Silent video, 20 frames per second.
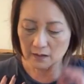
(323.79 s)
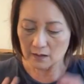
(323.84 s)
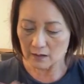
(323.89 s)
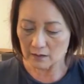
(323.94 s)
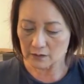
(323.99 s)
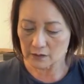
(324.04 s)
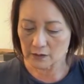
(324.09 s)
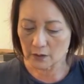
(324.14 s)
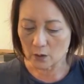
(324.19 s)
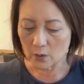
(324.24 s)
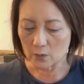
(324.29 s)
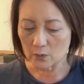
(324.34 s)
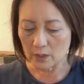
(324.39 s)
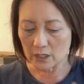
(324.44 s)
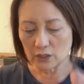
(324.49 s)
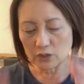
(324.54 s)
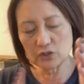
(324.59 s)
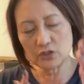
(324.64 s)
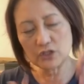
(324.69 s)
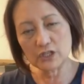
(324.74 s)
So
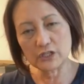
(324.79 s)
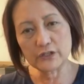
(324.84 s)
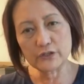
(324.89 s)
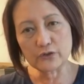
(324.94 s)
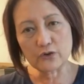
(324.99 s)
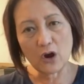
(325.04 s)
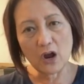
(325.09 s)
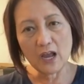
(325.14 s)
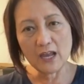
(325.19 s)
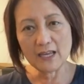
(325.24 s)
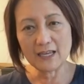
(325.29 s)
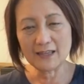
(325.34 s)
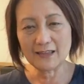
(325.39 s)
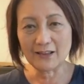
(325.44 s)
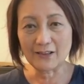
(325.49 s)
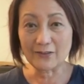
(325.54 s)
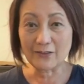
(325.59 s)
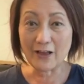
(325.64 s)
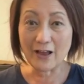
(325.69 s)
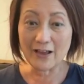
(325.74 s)
in just drawing in the
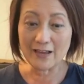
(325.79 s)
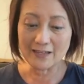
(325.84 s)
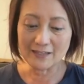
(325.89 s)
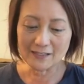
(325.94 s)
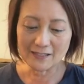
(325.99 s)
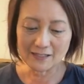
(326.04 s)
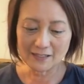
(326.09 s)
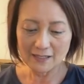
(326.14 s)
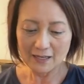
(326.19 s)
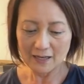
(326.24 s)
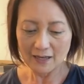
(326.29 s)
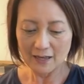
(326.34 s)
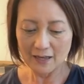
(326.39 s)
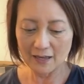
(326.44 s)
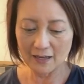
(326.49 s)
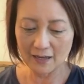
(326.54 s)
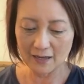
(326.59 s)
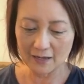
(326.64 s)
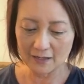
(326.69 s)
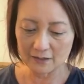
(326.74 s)
lines
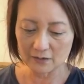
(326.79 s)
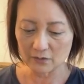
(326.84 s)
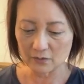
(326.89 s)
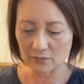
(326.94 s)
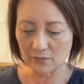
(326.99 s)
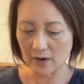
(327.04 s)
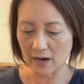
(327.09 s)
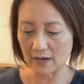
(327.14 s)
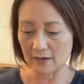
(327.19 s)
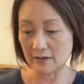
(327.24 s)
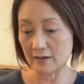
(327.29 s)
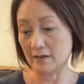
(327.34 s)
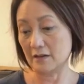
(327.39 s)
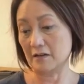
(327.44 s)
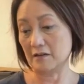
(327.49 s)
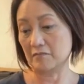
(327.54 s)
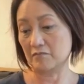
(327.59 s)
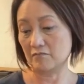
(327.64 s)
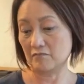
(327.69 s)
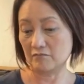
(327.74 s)
and
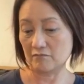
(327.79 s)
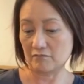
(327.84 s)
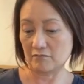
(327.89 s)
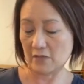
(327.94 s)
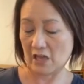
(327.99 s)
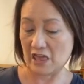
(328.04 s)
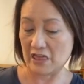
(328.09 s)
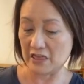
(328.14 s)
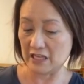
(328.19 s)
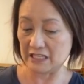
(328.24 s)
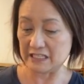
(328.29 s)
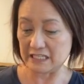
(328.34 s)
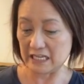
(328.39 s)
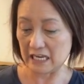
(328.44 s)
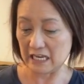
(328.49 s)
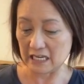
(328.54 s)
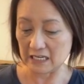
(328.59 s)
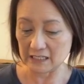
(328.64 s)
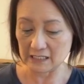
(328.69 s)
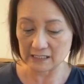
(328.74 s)
writing the
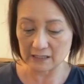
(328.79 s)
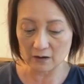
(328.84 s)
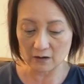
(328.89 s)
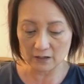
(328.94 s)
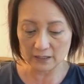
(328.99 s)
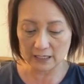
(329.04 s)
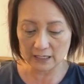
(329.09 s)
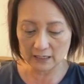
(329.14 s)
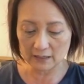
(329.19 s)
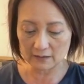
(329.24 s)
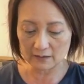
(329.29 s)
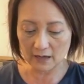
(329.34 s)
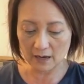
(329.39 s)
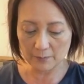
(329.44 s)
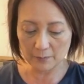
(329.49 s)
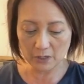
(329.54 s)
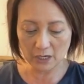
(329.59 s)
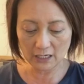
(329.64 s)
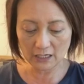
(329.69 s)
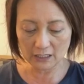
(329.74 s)
days on it, I'm
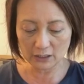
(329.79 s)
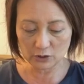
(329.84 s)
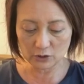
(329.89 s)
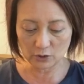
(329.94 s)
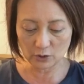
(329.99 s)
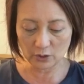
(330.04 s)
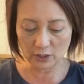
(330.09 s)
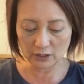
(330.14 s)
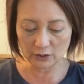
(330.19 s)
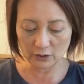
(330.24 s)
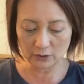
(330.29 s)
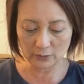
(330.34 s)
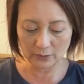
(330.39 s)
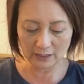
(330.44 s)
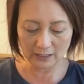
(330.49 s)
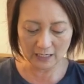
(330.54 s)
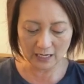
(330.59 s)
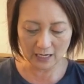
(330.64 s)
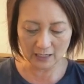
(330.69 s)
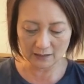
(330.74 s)
kind of enjoying
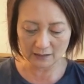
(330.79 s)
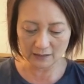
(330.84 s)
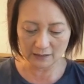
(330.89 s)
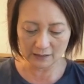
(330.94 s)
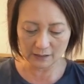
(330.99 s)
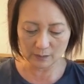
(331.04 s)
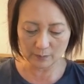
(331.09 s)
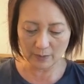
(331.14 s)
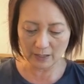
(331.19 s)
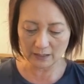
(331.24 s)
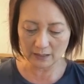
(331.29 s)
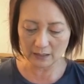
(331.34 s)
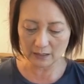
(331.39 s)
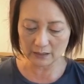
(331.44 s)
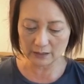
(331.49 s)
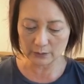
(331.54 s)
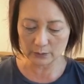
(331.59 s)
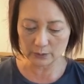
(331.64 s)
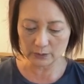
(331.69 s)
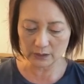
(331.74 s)
doing that and just spending a
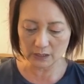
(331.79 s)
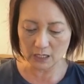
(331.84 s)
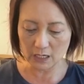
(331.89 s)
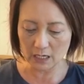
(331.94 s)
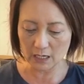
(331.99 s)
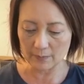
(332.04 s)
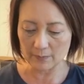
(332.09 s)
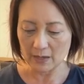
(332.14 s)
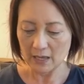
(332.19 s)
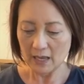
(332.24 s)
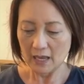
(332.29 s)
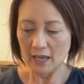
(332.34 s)
little time.